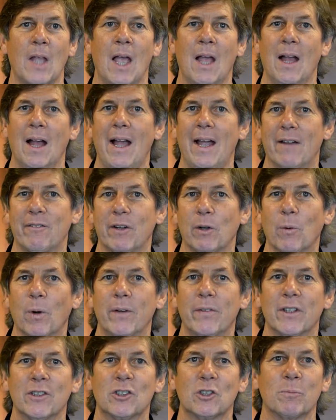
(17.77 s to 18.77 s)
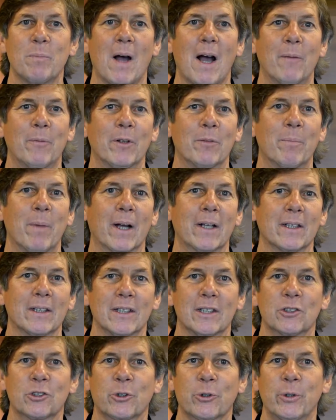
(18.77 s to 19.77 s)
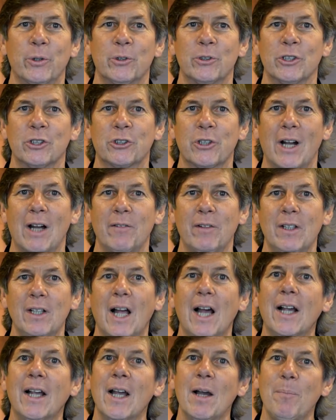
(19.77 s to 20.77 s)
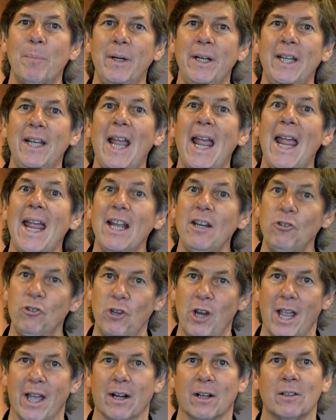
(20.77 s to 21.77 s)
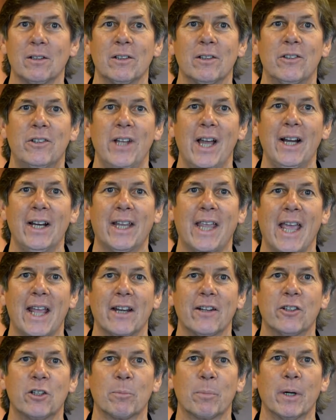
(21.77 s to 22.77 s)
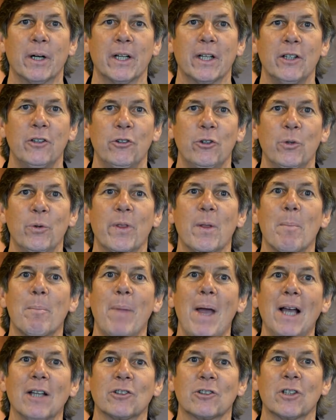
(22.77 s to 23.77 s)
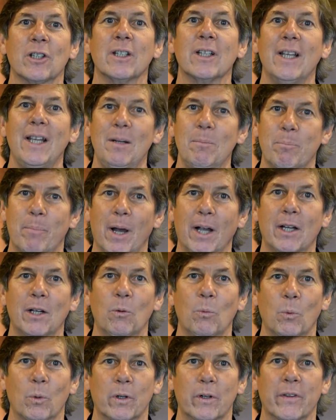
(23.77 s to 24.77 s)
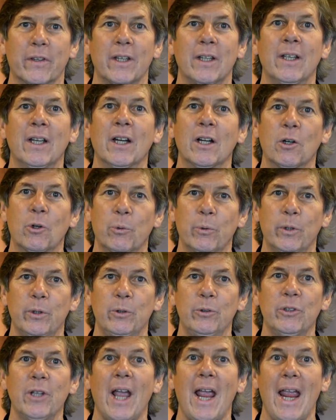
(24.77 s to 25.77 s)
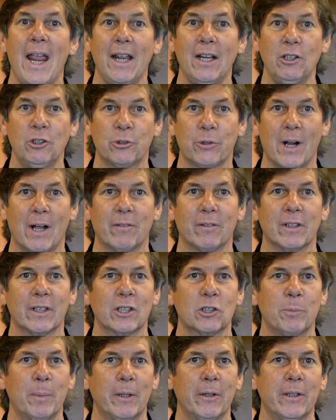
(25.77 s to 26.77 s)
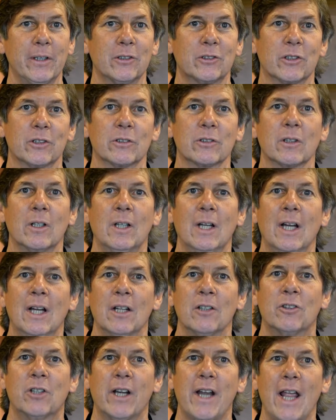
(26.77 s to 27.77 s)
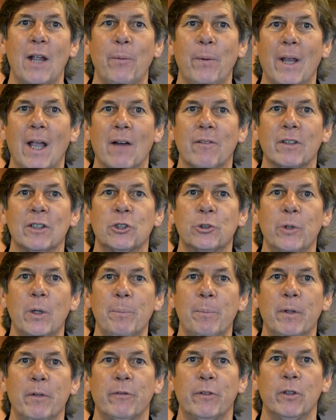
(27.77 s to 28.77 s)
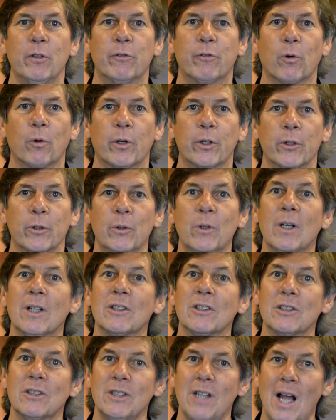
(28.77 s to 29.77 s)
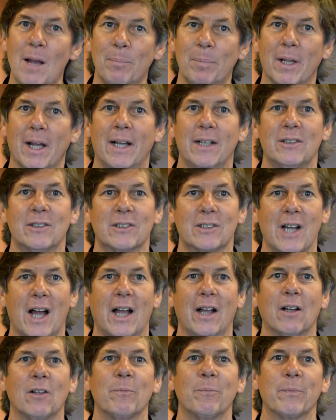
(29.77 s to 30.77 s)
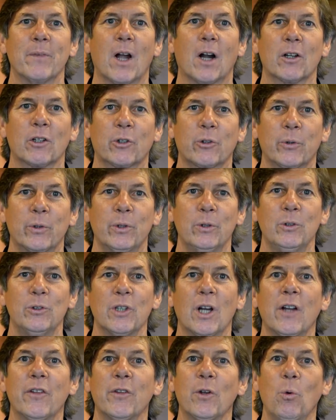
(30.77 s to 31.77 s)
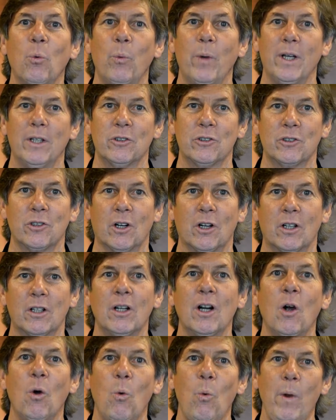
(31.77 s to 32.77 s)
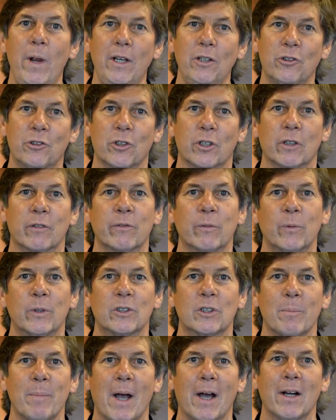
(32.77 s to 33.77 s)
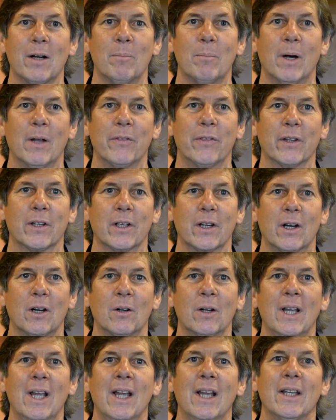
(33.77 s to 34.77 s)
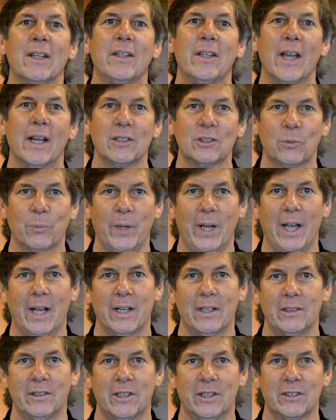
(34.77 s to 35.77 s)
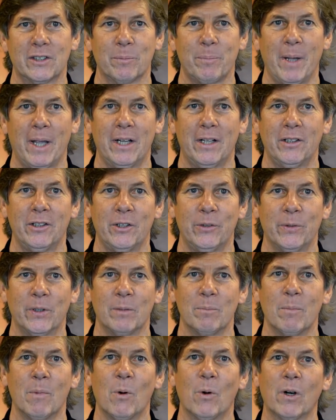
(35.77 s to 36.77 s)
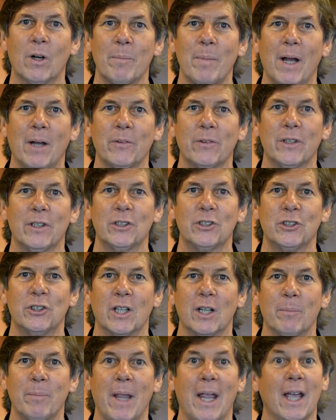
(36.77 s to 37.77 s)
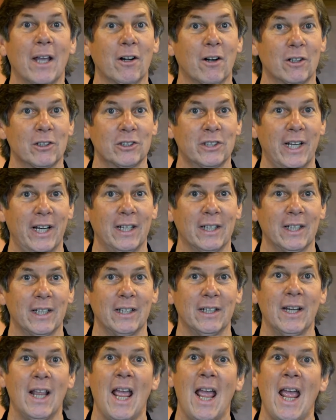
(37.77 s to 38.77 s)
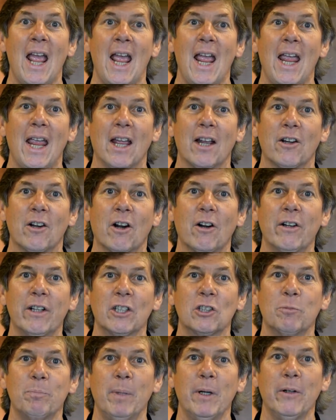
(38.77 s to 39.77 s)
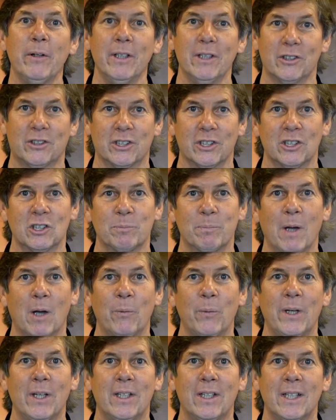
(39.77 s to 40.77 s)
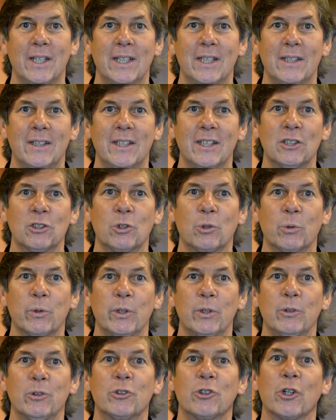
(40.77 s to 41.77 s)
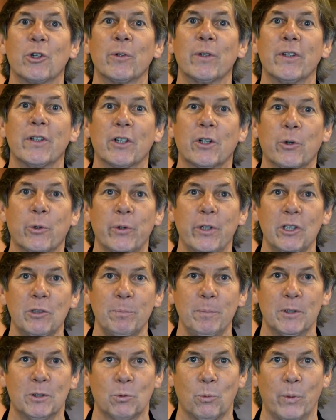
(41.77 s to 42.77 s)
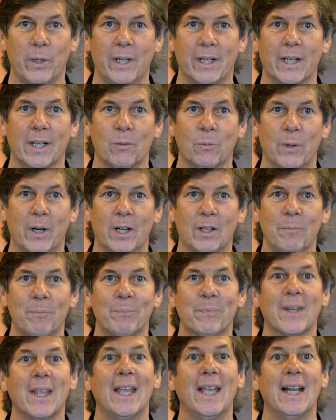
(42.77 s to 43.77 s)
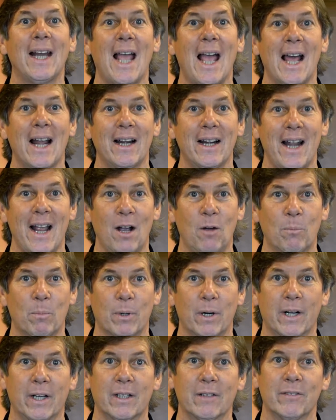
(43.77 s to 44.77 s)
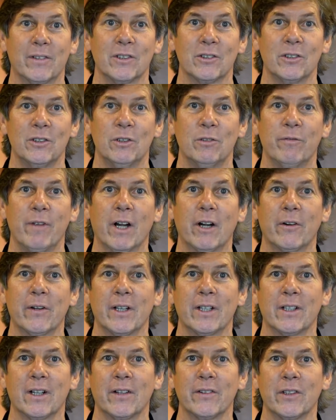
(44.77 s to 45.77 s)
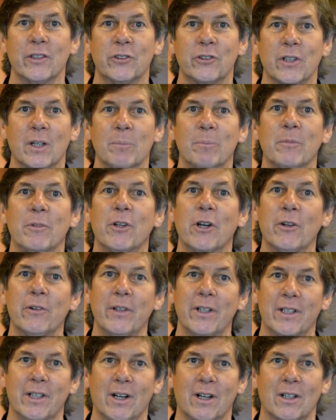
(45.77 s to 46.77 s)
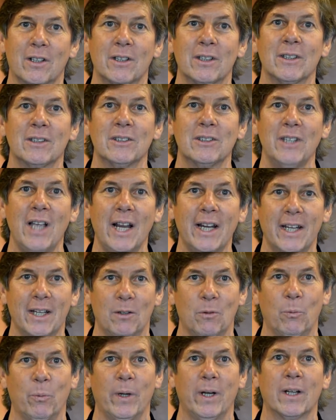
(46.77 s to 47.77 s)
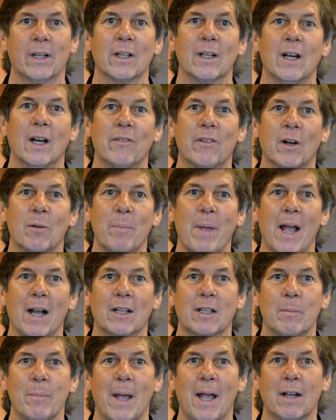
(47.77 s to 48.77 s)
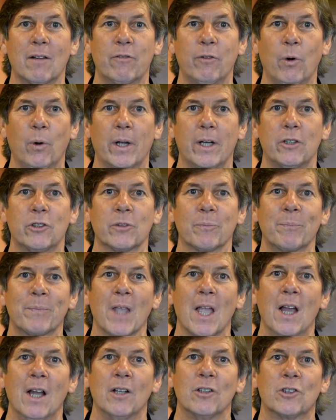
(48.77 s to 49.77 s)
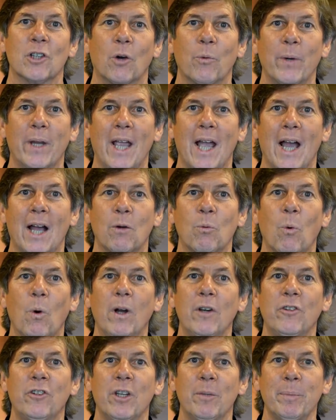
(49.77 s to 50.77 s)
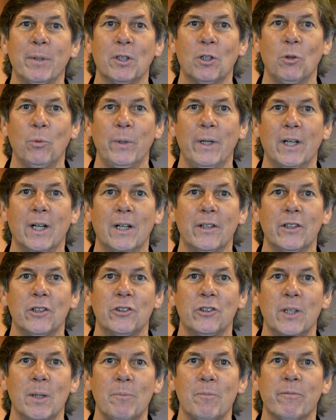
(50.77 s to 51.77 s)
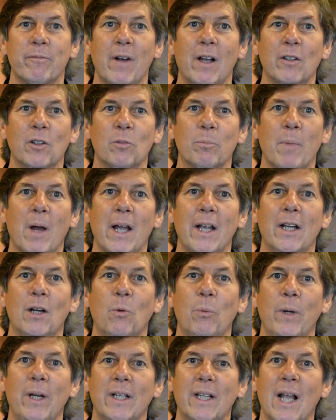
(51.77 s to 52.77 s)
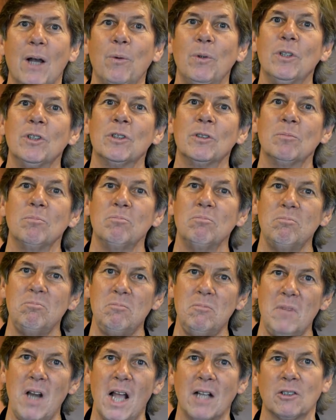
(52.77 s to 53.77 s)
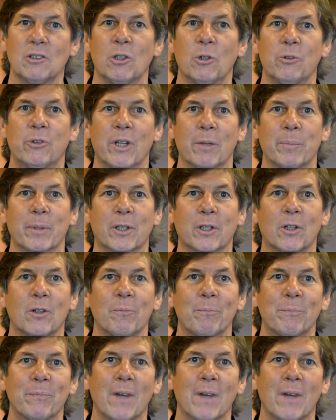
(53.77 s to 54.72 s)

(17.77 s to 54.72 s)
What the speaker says: Hi everyone, this is Bob with Bucket List Cruise and Travel, a company and channel dedicated to bringing you the best in bucket-worthy cruise and travel experiences. Today we have a trip review for you, stoplight style. Our cruise on the Windstar Windsurf was about a month ago. Yes, we had anticipated doing more about this ship and our sailing and our experiences, but we did this cruise during the Christmas week, and well, it had an outbreak of this new variant on the ship during our second week of our back-to-back voyage. So we had one typical week on the ship followed by a week that was not so typical.